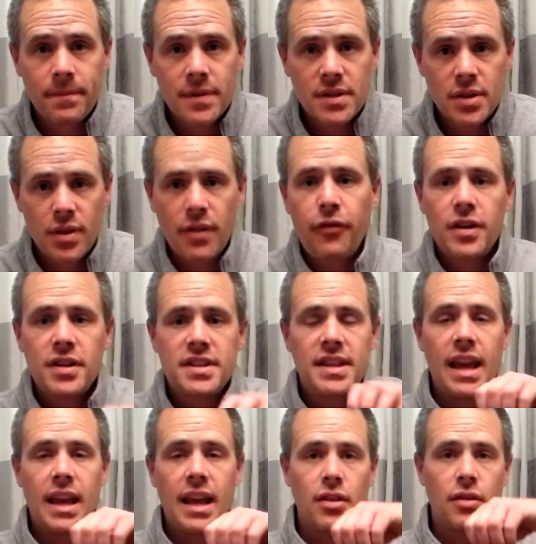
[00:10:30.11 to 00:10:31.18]
So the first
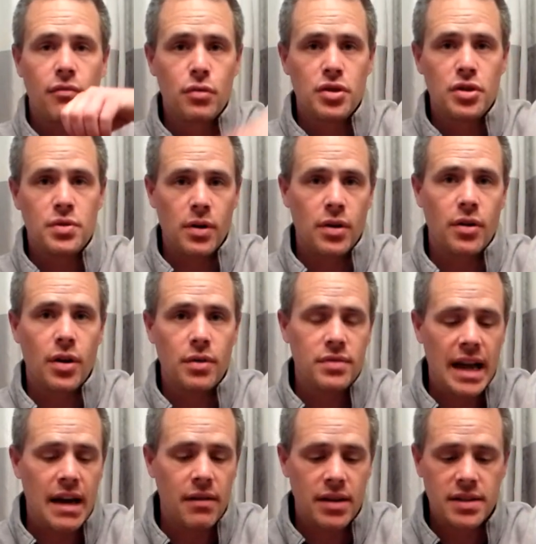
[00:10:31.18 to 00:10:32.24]
thing, the roots will grow
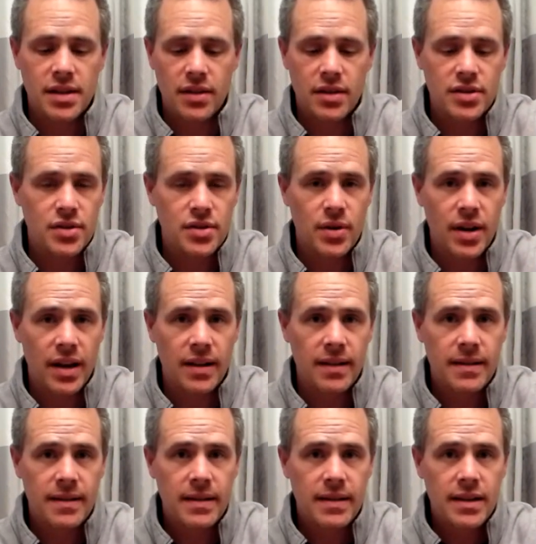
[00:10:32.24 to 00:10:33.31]
down into the
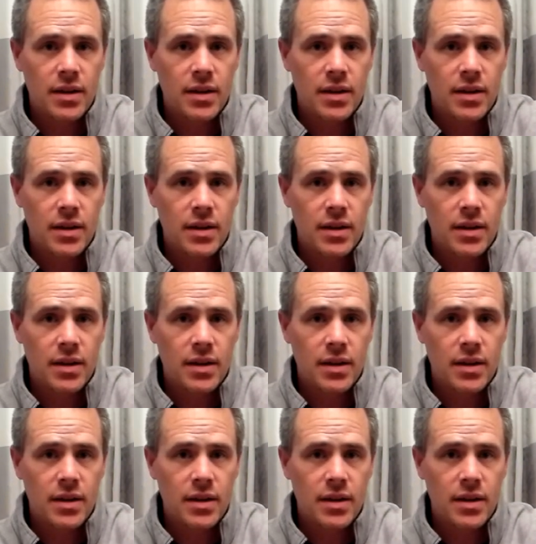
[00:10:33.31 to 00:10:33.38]
soil.